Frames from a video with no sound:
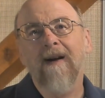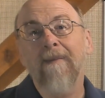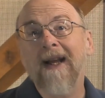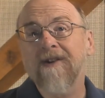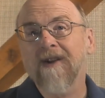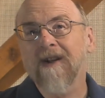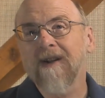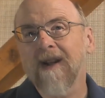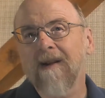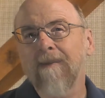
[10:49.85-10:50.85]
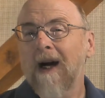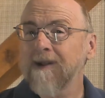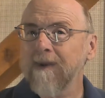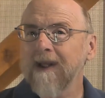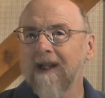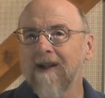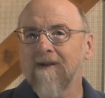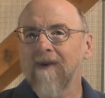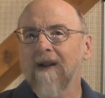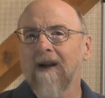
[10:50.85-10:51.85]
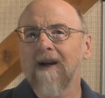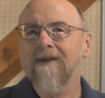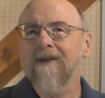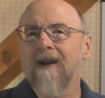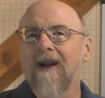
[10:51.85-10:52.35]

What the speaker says: mention, possibly they didn't realize,